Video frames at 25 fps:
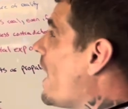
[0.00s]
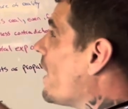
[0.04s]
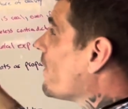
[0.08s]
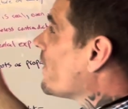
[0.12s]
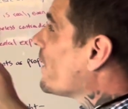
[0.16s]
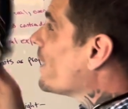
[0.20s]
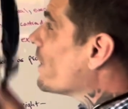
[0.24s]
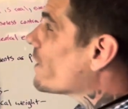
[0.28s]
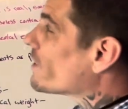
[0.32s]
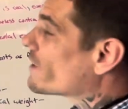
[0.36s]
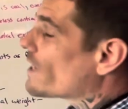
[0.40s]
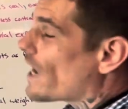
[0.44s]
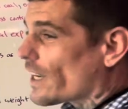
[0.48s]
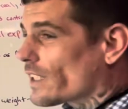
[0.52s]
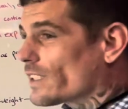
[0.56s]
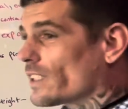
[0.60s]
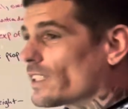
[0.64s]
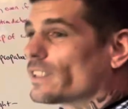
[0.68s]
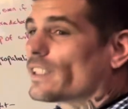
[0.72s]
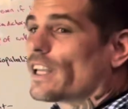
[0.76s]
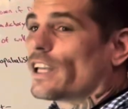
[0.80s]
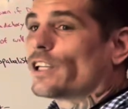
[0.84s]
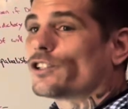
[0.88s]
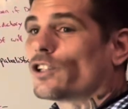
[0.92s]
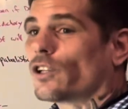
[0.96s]
Here's
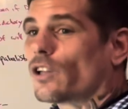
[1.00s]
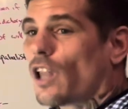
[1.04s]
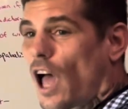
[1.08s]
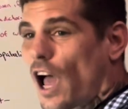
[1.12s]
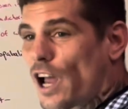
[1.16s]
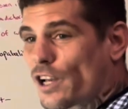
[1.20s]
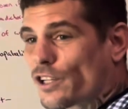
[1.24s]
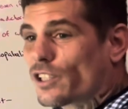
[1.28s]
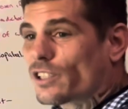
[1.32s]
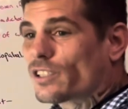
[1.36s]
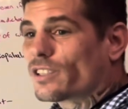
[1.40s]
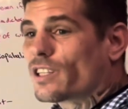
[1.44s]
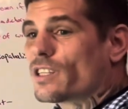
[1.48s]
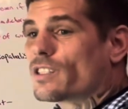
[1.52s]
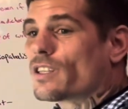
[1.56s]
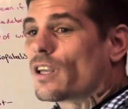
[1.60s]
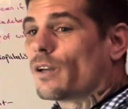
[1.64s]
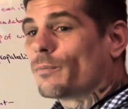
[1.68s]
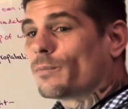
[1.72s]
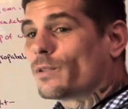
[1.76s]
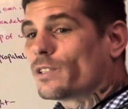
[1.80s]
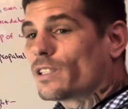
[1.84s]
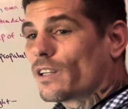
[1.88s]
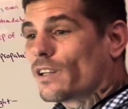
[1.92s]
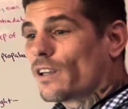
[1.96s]
Existential
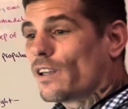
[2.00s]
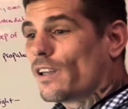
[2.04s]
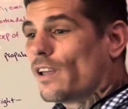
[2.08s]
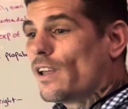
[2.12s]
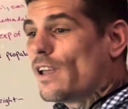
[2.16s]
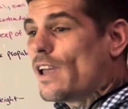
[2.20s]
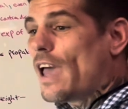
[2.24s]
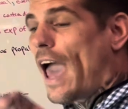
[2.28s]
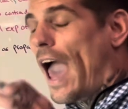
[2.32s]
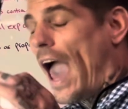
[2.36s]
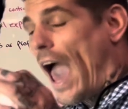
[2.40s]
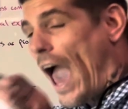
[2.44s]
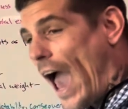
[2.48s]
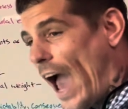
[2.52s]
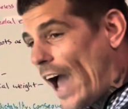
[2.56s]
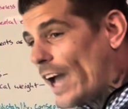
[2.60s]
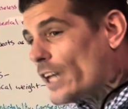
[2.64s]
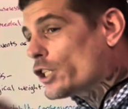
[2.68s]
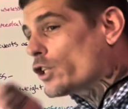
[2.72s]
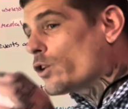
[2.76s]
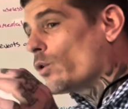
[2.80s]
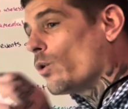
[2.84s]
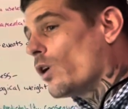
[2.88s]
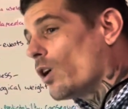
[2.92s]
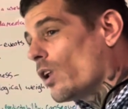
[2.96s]
Logicism's
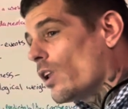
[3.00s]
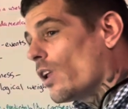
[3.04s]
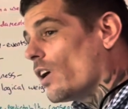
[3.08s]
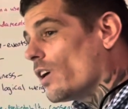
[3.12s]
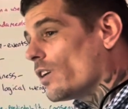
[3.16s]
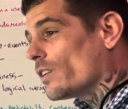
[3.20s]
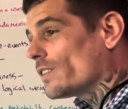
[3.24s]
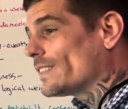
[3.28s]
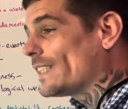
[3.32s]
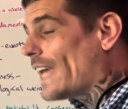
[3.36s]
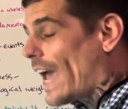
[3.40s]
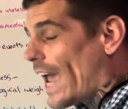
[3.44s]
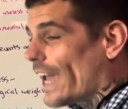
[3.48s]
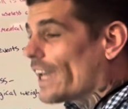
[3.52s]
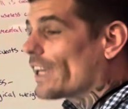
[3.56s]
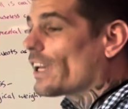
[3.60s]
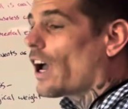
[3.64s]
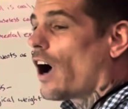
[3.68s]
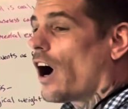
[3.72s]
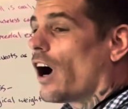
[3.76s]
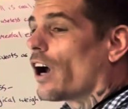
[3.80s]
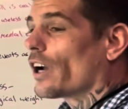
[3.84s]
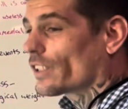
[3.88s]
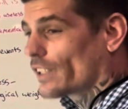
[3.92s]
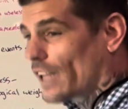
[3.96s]
actual take
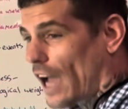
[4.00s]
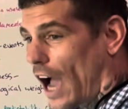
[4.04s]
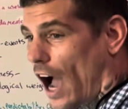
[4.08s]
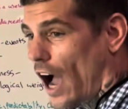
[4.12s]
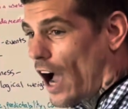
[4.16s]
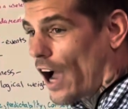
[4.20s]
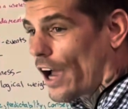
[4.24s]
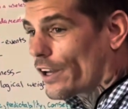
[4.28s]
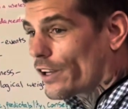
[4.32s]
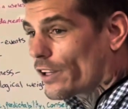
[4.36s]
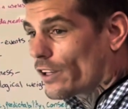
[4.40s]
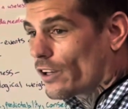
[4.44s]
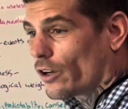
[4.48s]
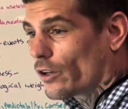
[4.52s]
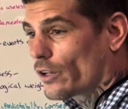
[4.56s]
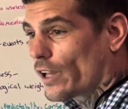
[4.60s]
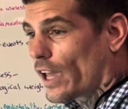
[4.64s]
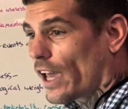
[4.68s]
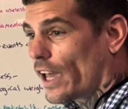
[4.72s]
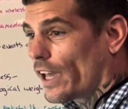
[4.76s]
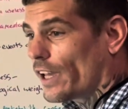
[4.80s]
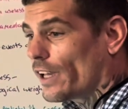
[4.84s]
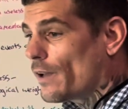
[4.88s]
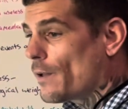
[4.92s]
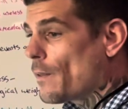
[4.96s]
on God,
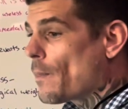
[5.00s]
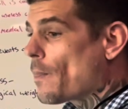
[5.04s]
okay?